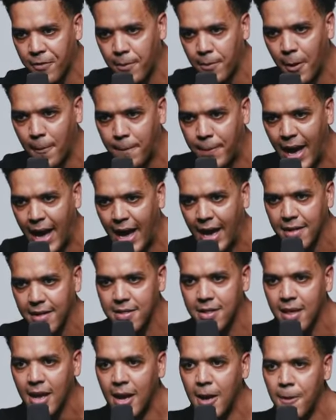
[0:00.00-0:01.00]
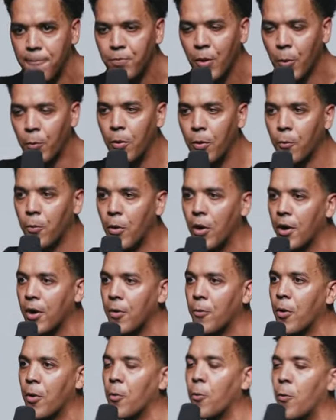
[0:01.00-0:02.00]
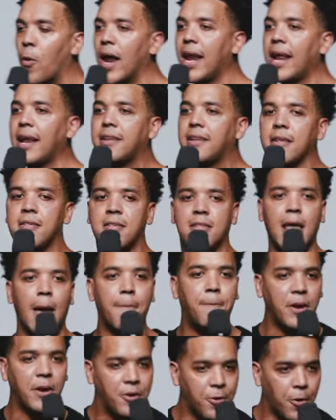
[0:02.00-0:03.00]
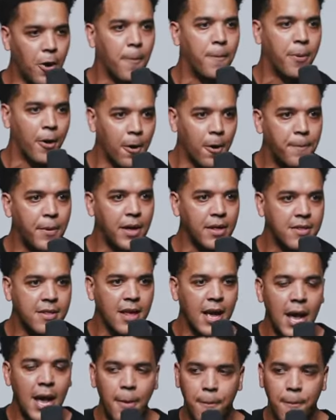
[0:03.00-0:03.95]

from our past. We're, we're wanting to step into our purpose,